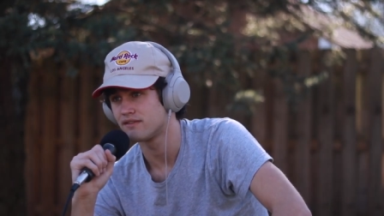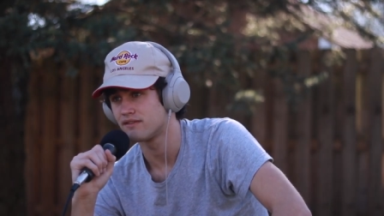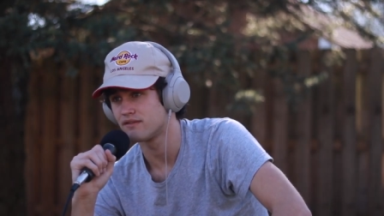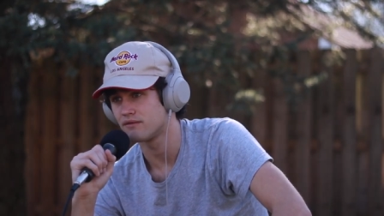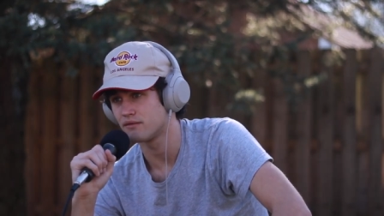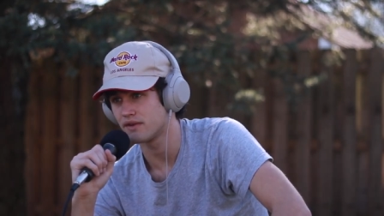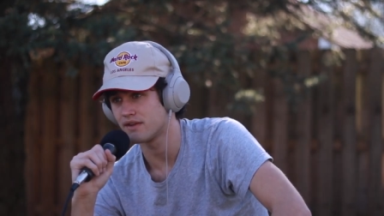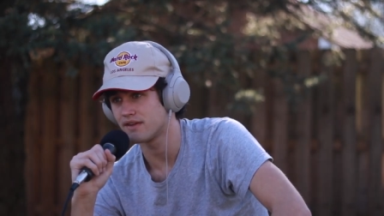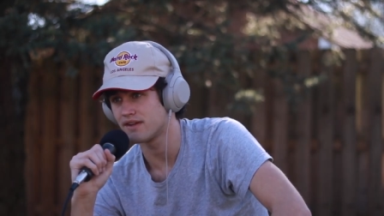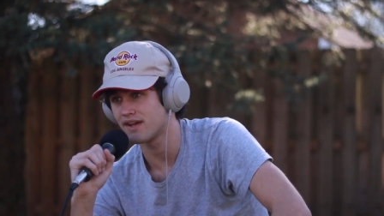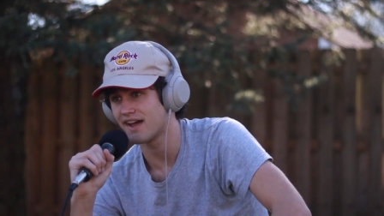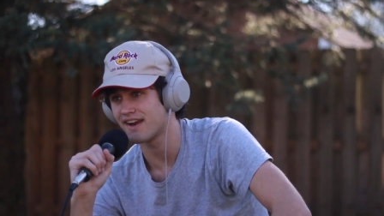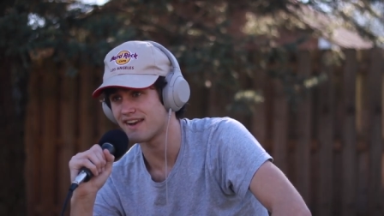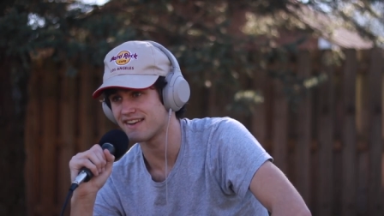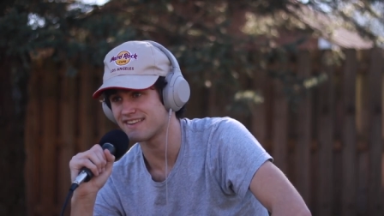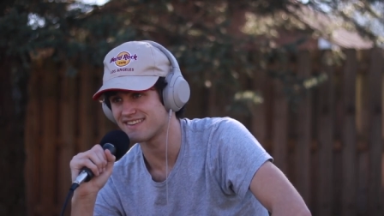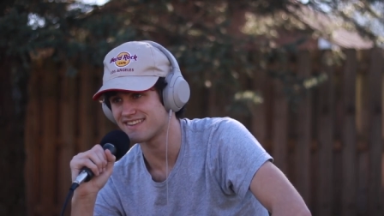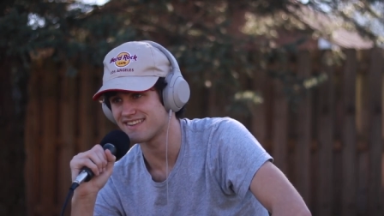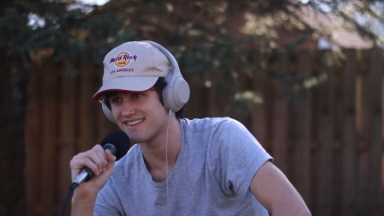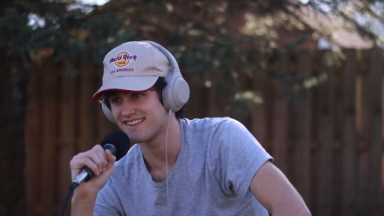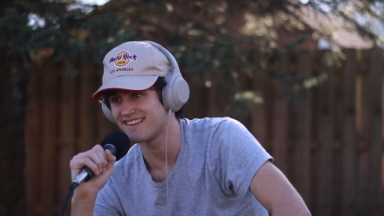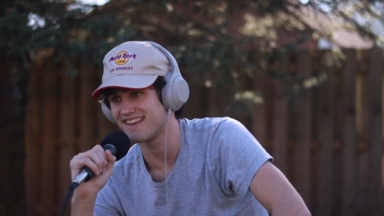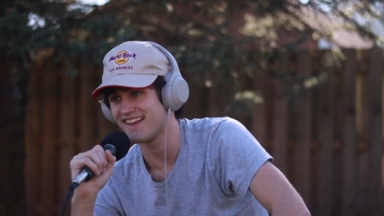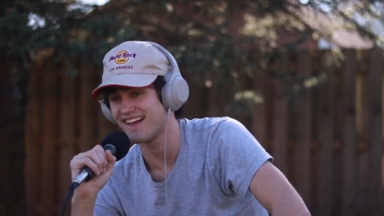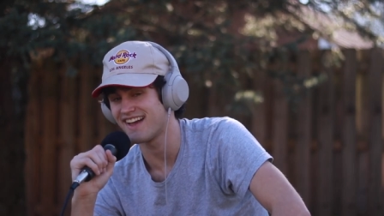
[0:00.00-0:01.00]
Oh
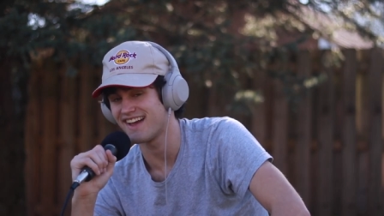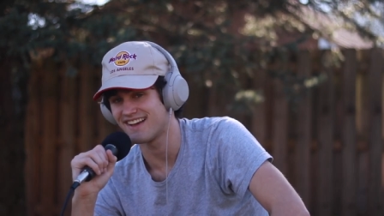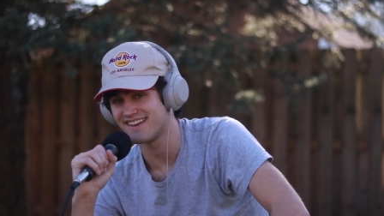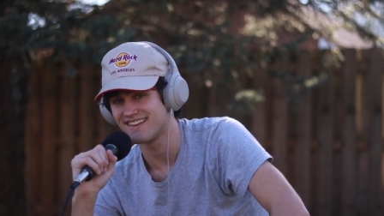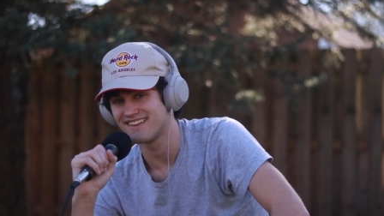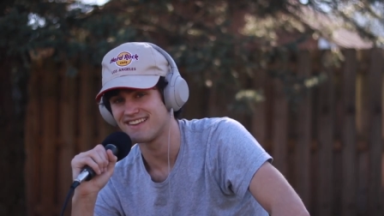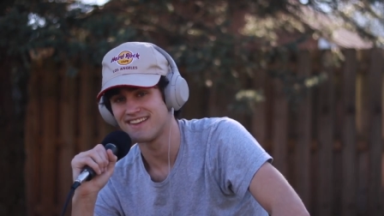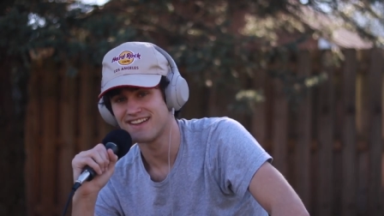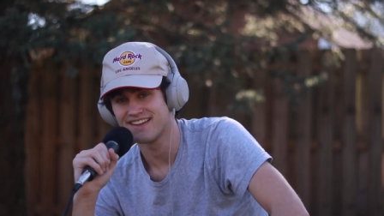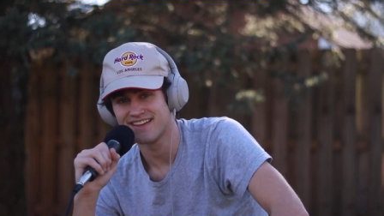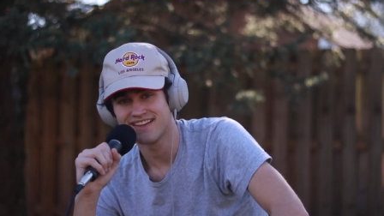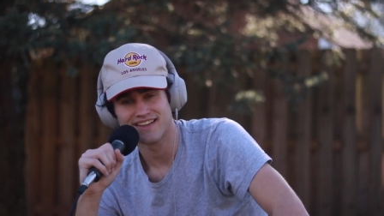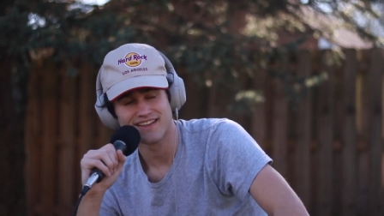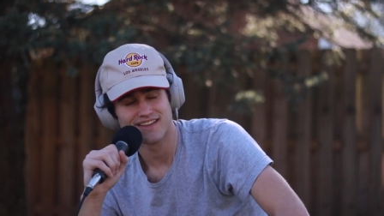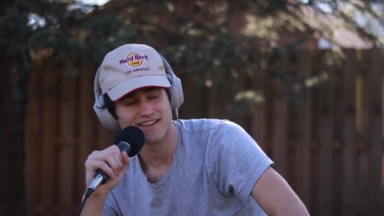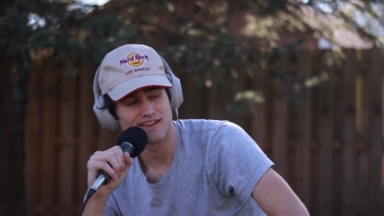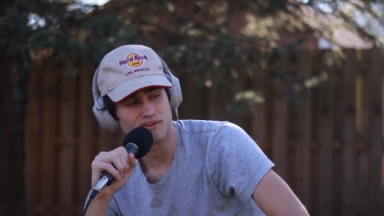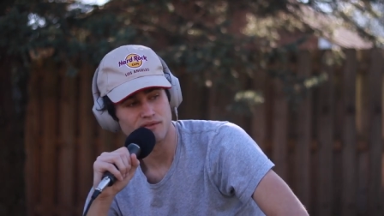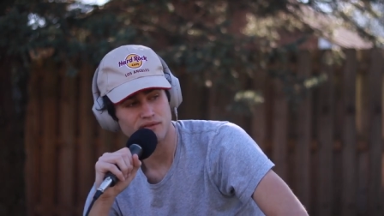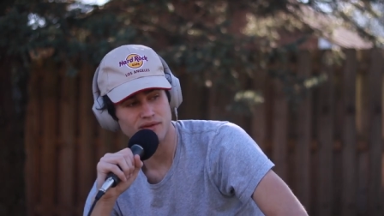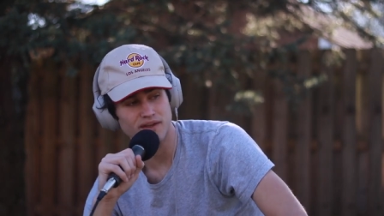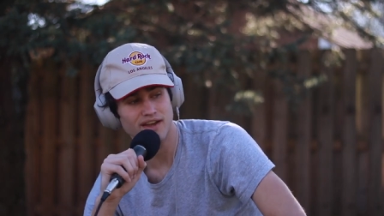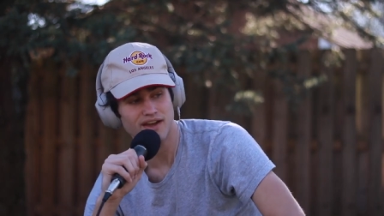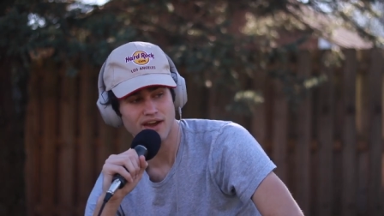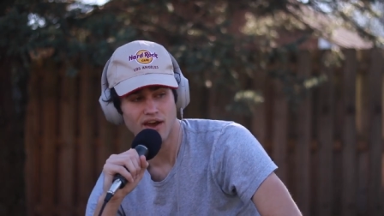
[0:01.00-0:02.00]
yeah, yeah, yeah, yeah,
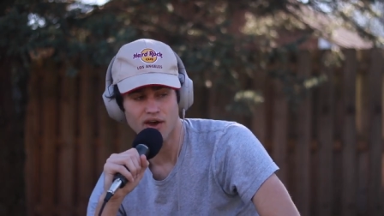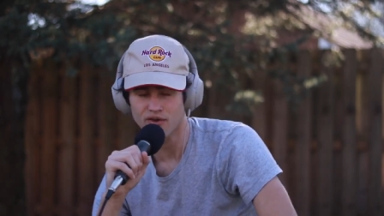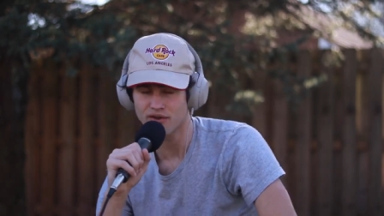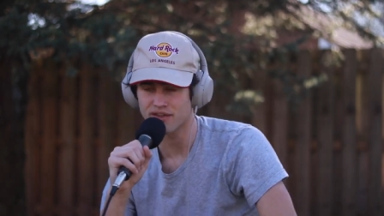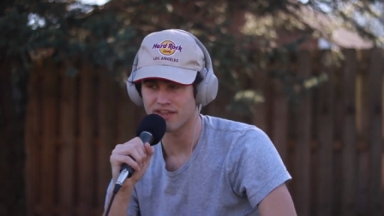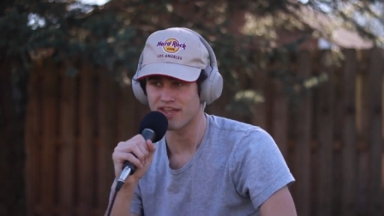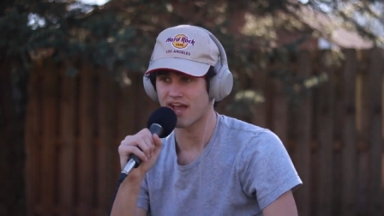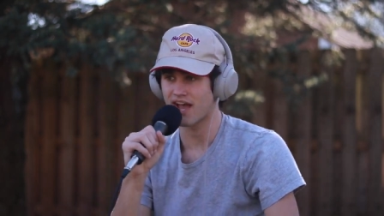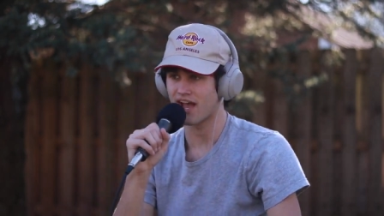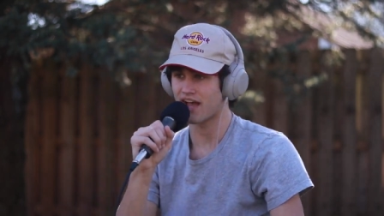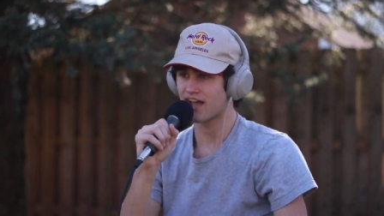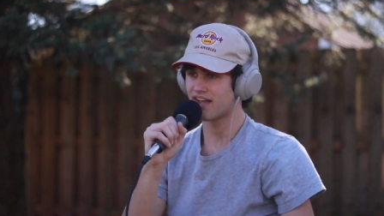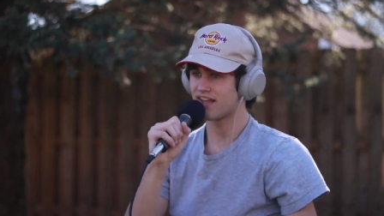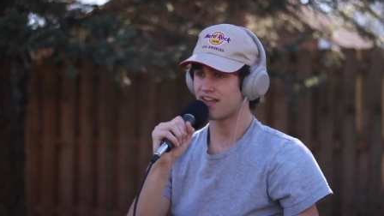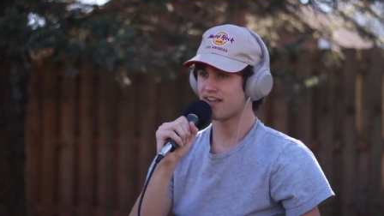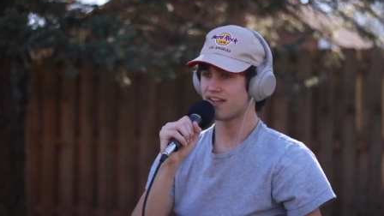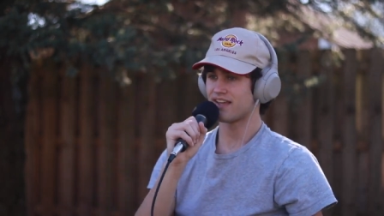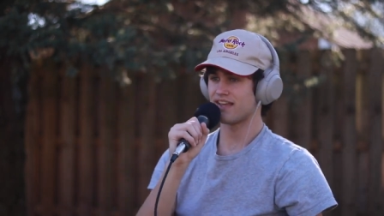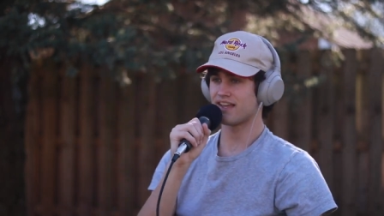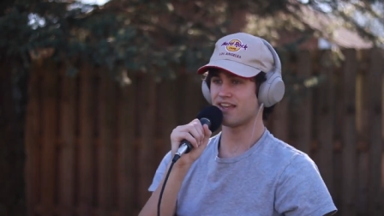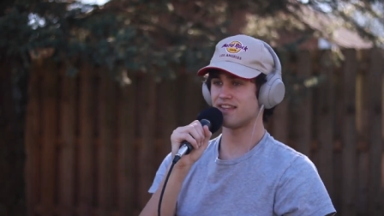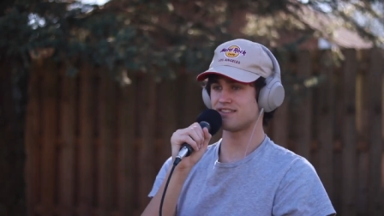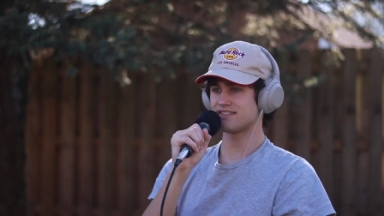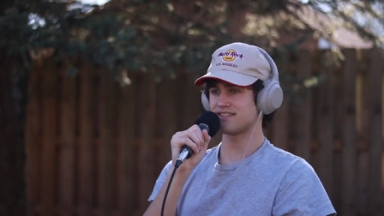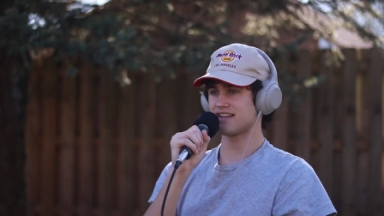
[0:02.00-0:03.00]
yeah. oh yeah.
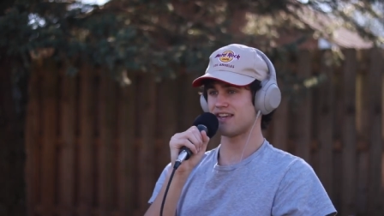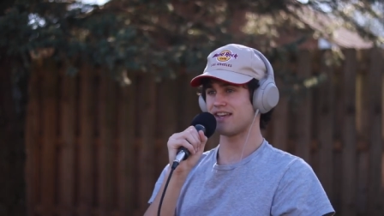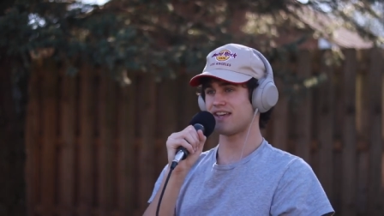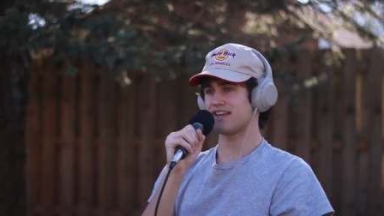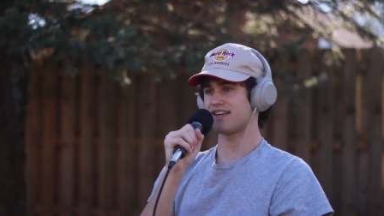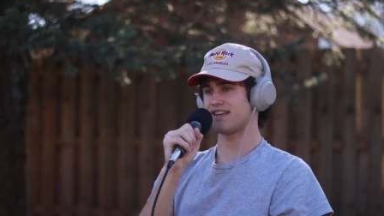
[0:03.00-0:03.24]
Is it